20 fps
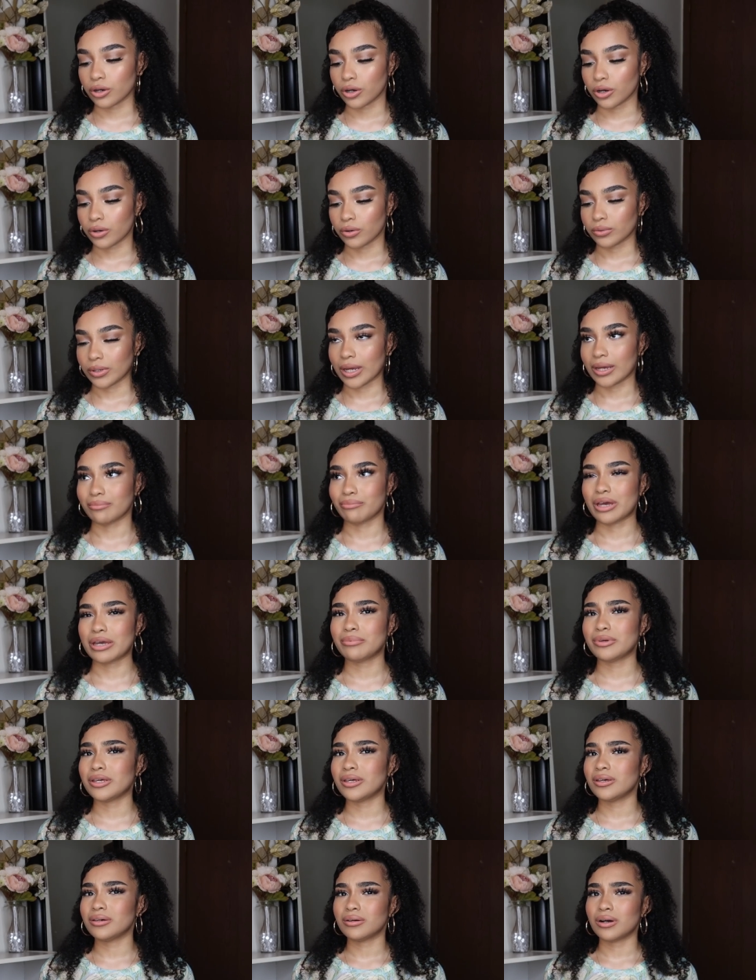ago like
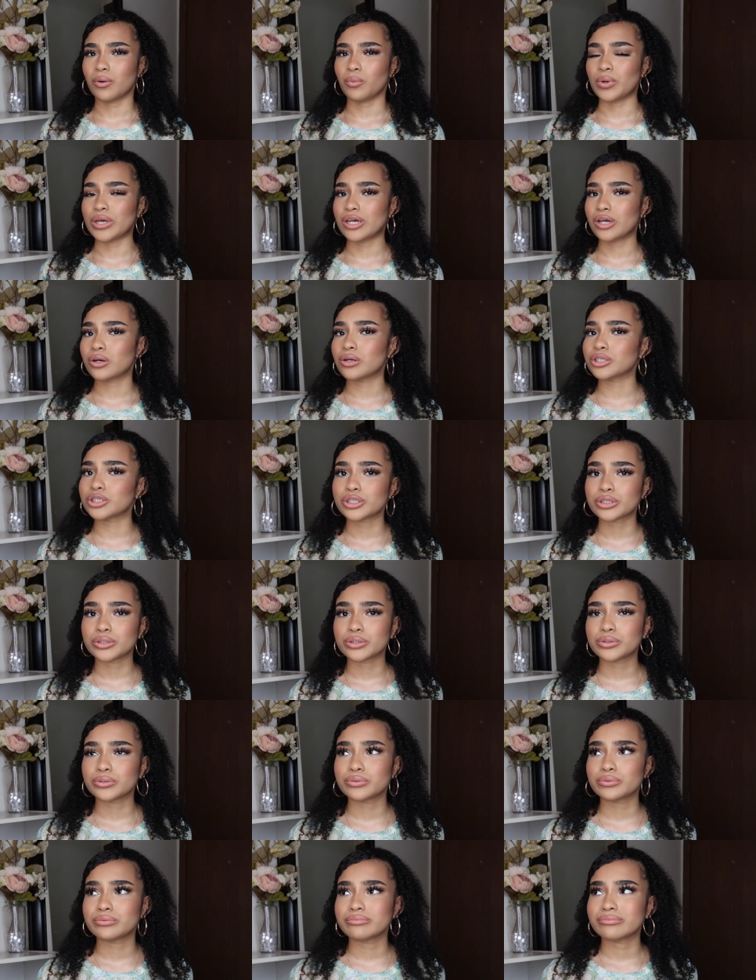maybe a week or
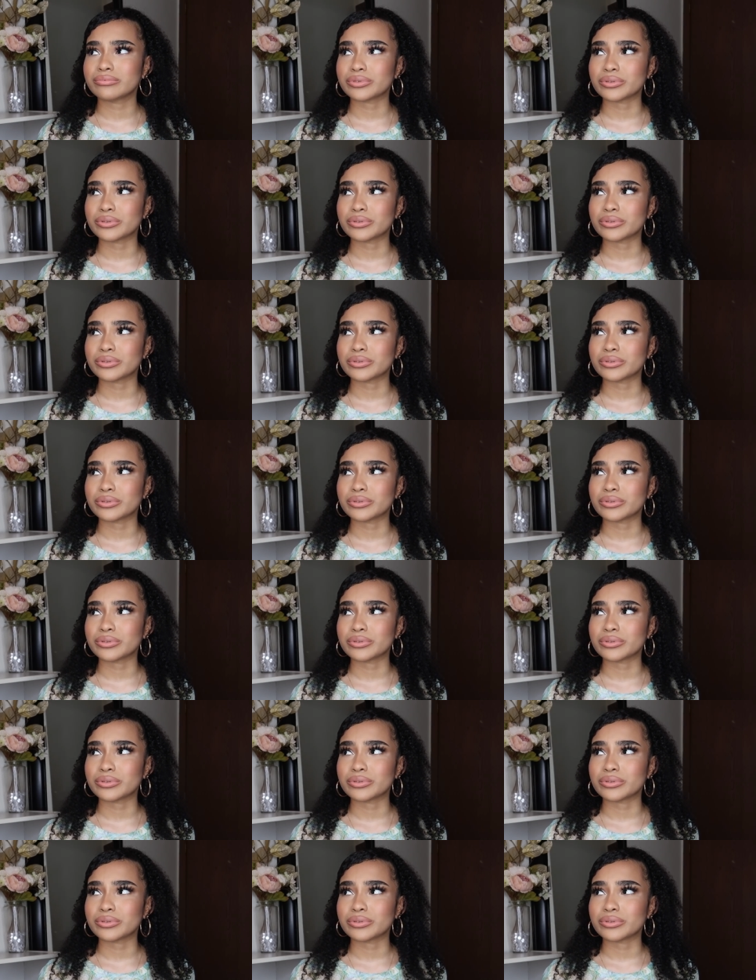two,